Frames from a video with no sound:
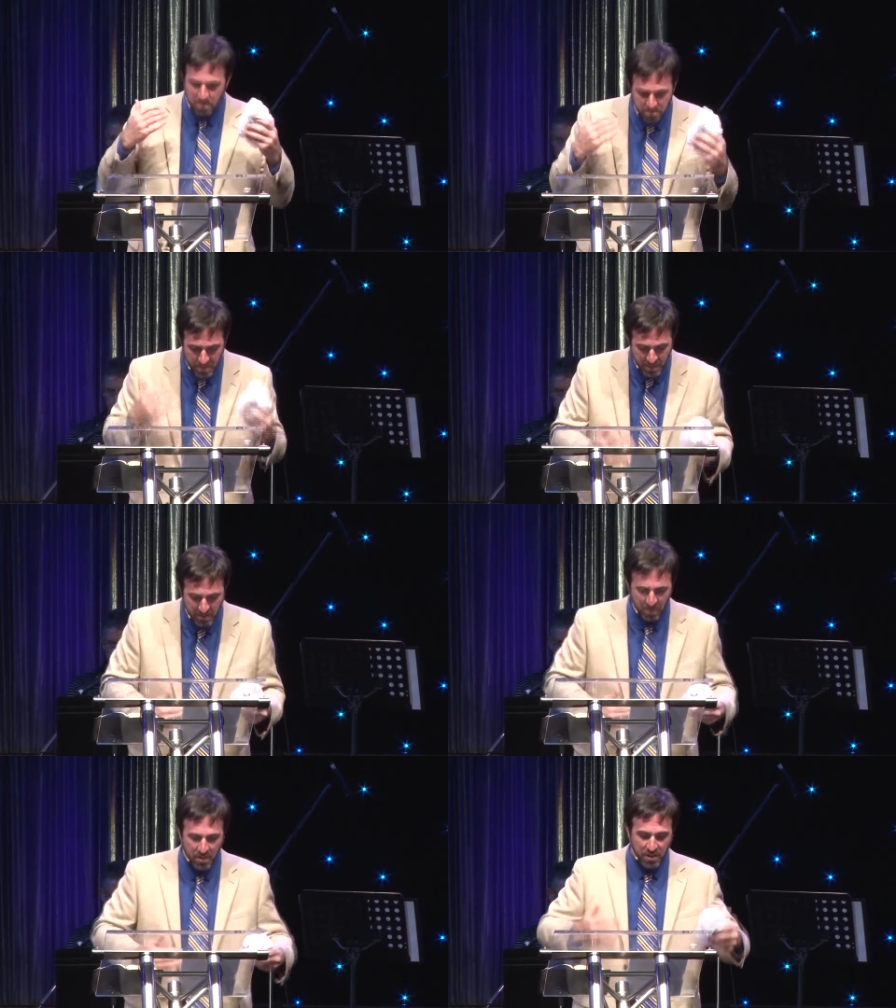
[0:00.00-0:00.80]

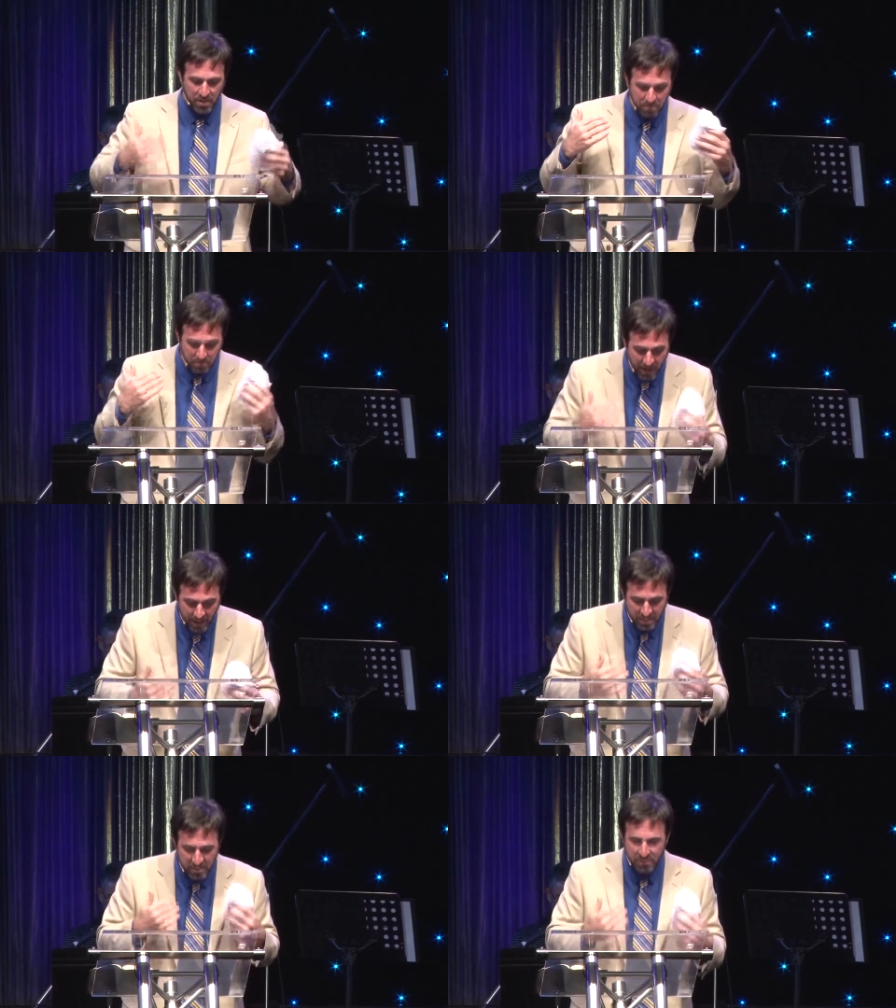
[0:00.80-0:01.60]
mirror the
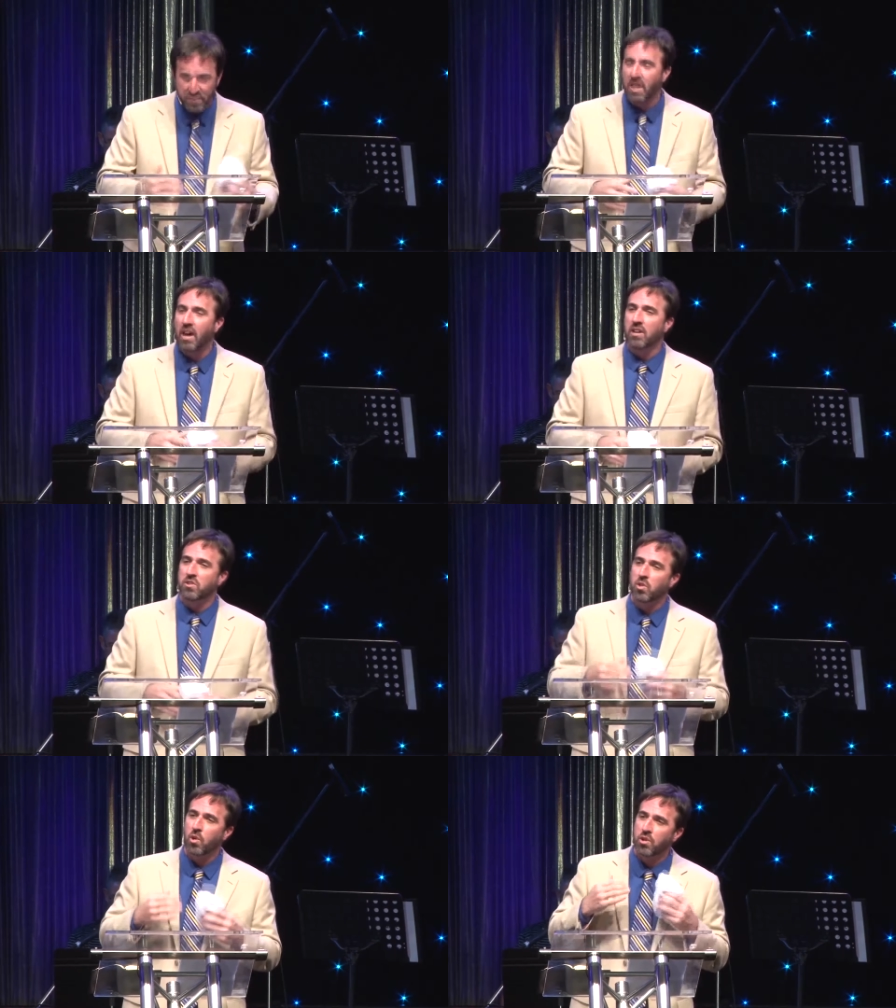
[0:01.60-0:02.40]
mind of God
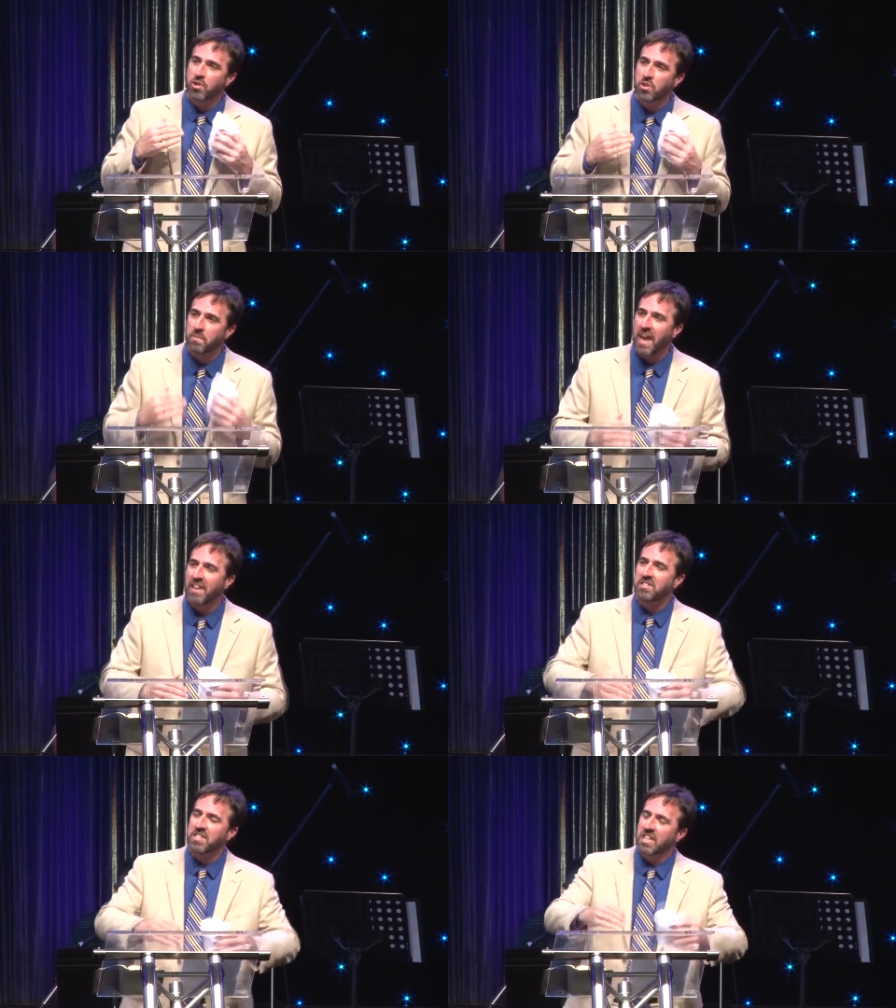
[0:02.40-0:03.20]
toward
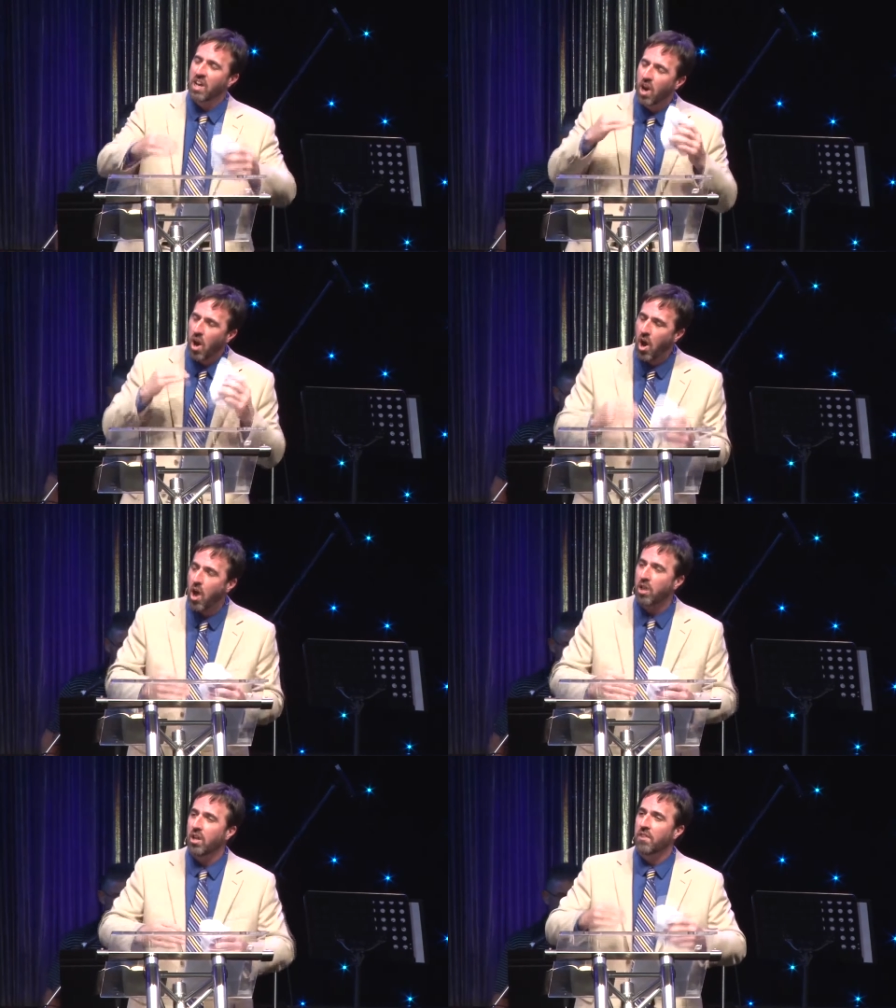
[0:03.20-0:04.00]
humanity,
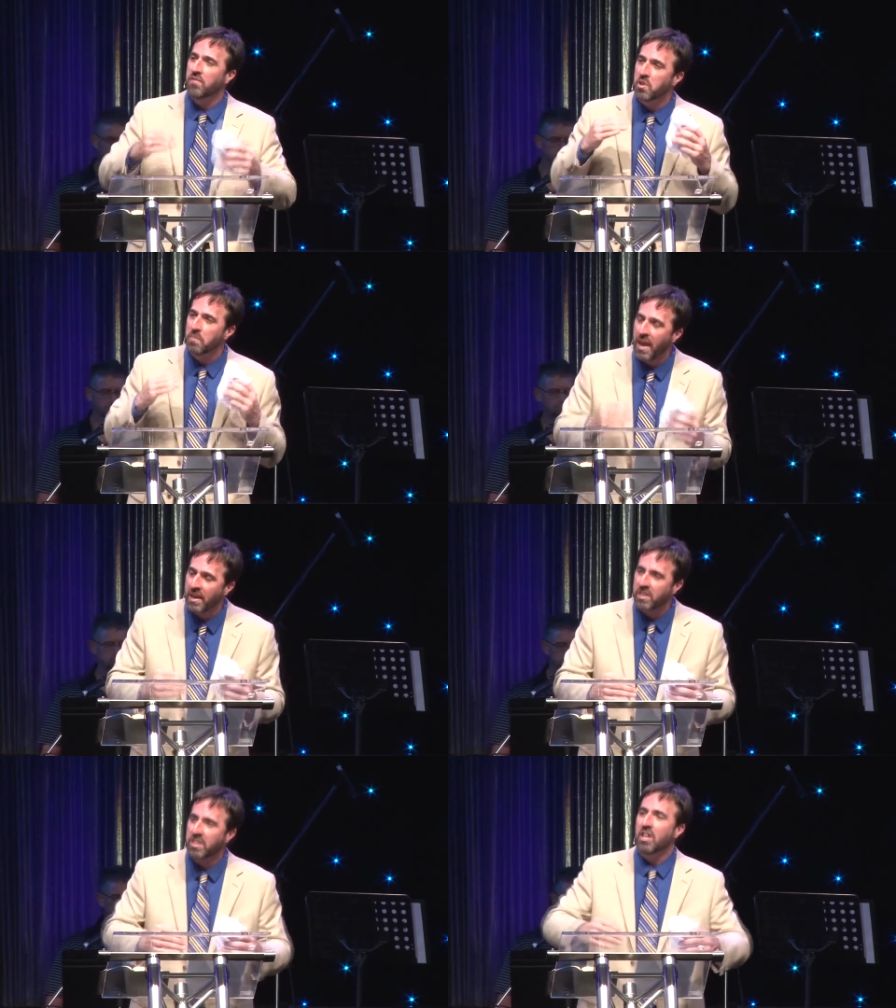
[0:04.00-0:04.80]
all of
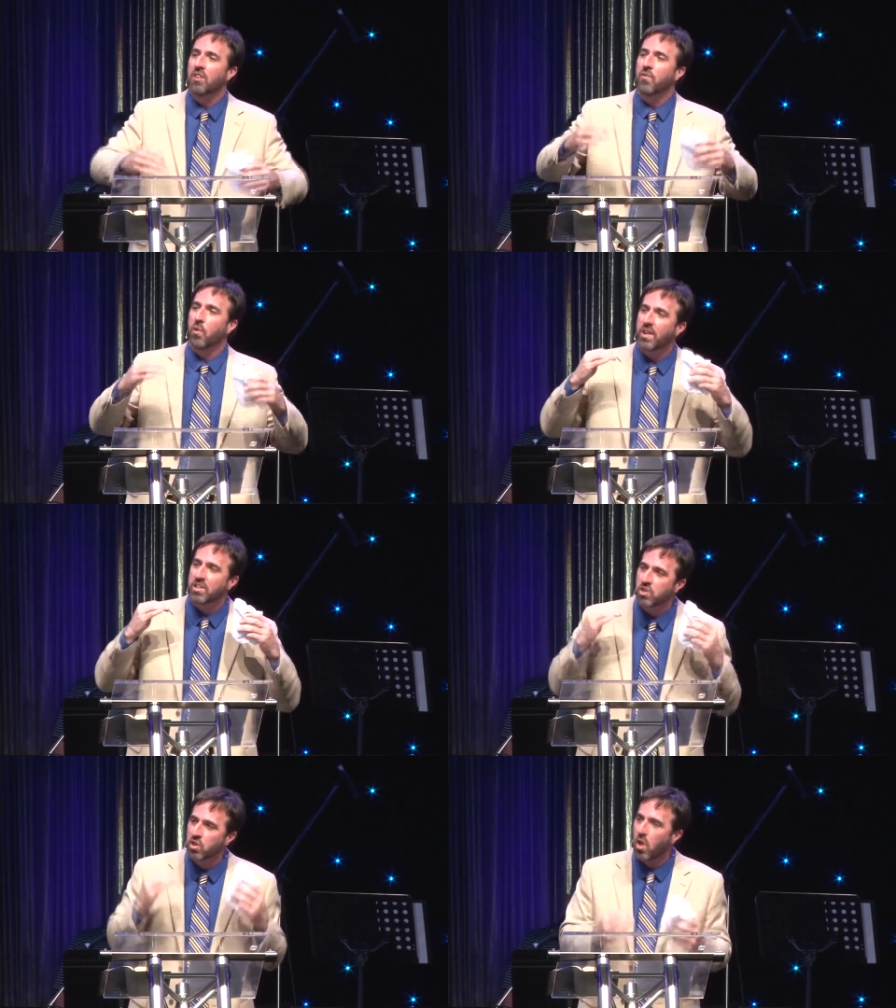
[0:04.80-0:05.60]
humanity, for
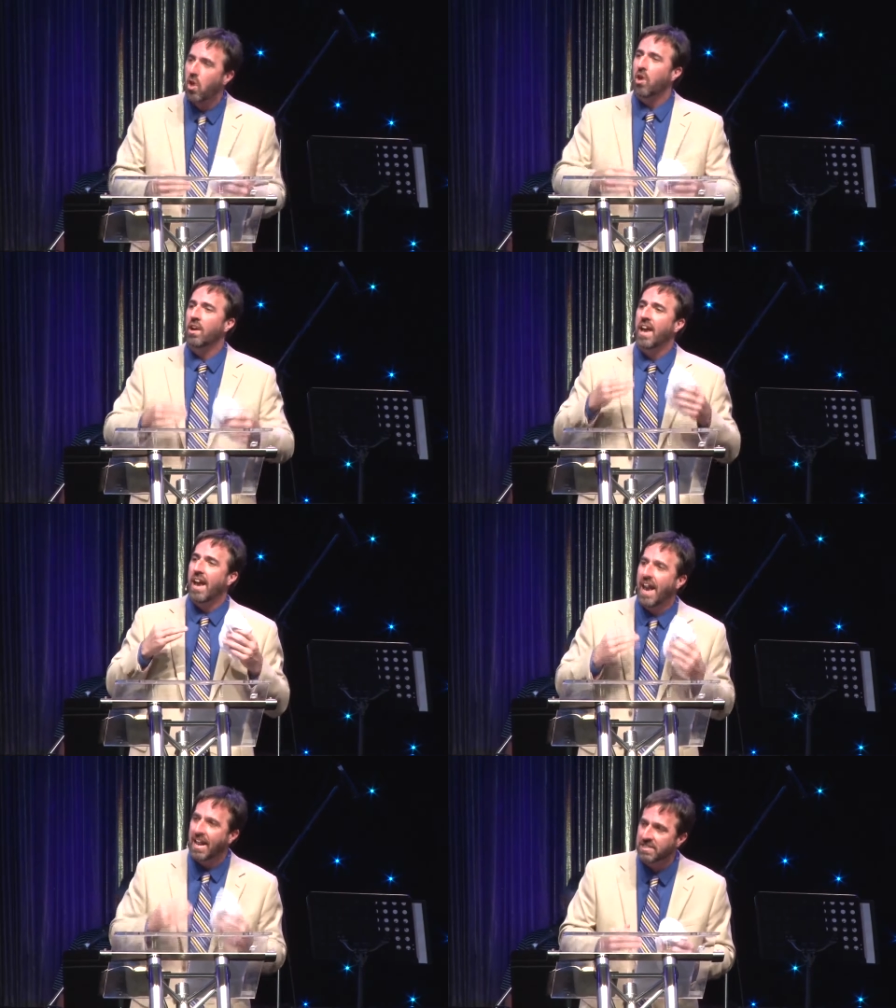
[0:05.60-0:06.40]
as long
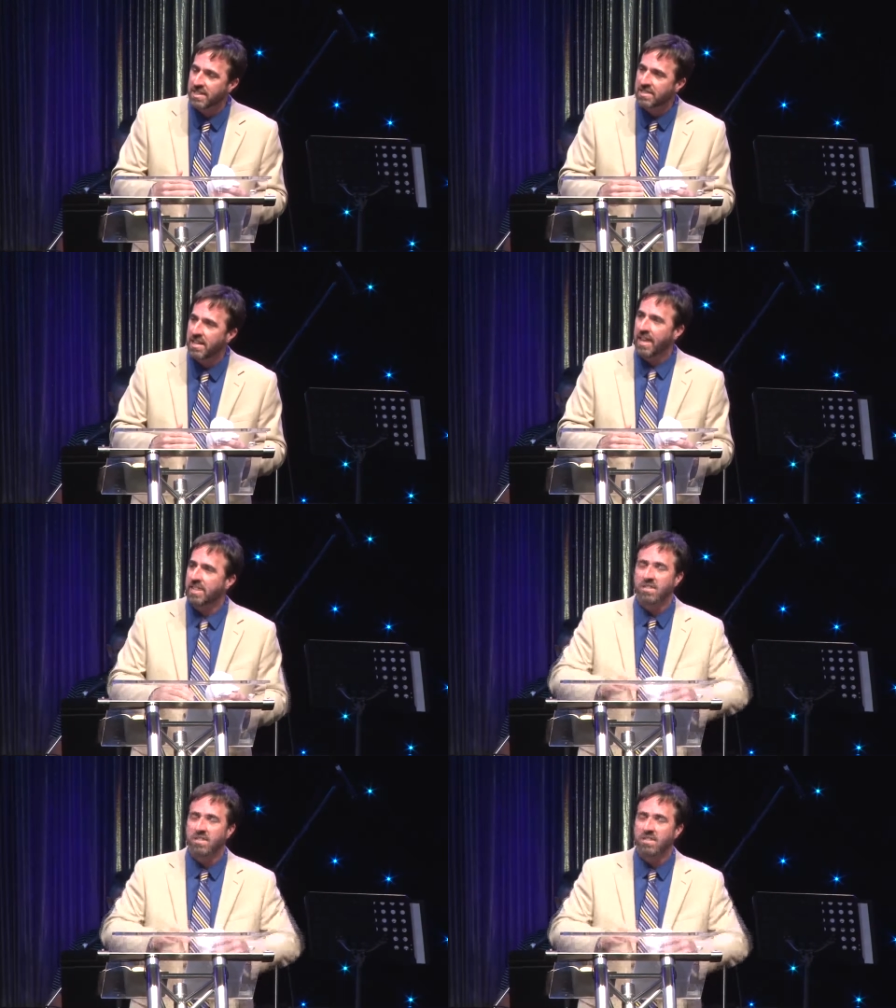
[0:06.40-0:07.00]
as it takes.